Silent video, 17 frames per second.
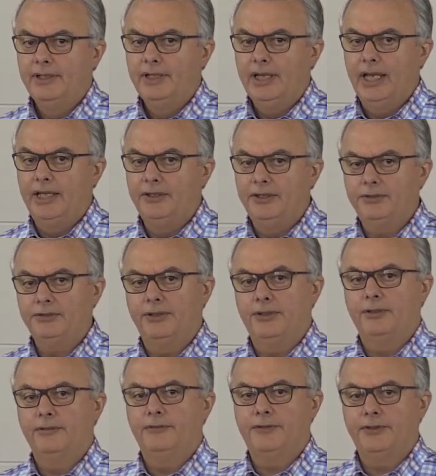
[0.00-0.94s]
And this
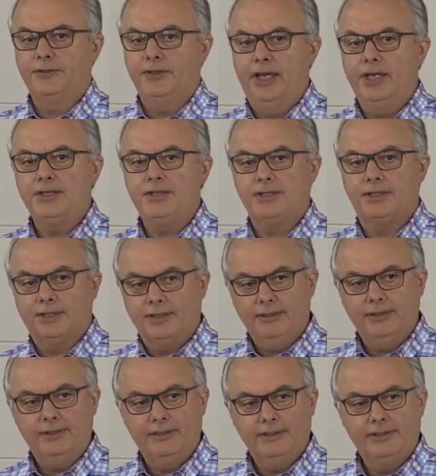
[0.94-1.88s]

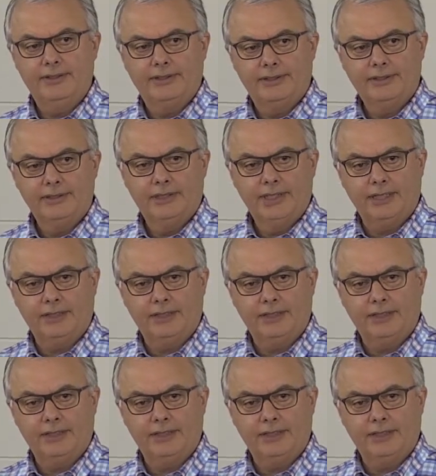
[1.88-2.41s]
conversation that